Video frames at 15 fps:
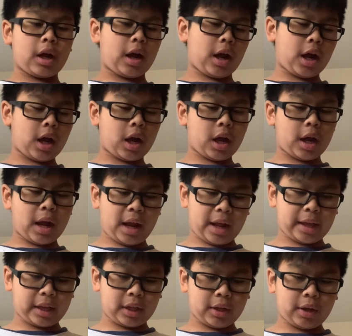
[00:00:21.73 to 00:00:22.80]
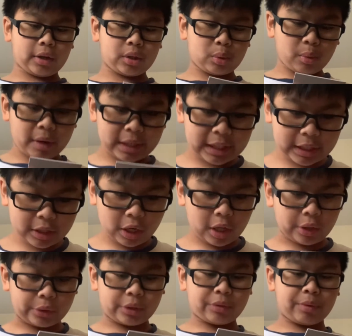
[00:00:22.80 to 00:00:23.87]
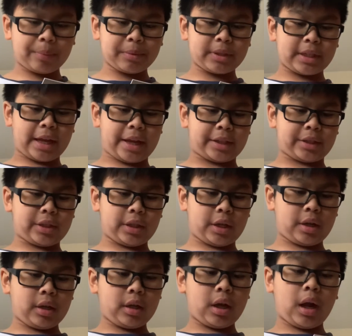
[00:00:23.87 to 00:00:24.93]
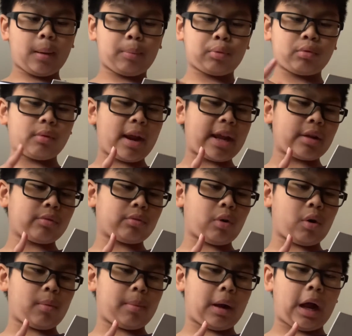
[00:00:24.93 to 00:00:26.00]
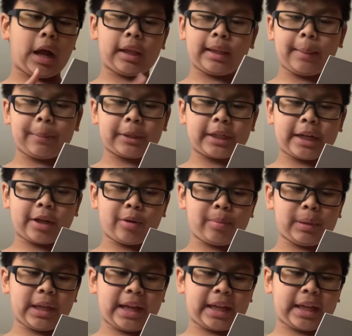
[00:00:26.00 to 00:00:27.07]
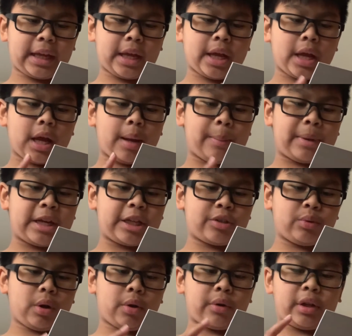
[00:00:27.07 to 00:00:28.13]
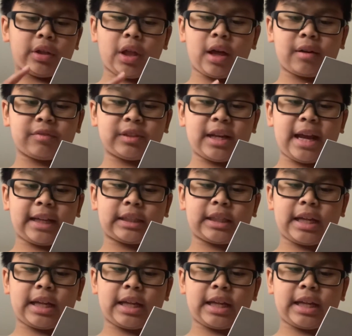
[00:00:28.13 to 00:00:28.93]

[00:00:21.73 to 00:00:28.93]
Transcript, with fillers: I got $20 from Santa, a prank robot, a leopard gecko blanket, a mini drone, a lot of snacks,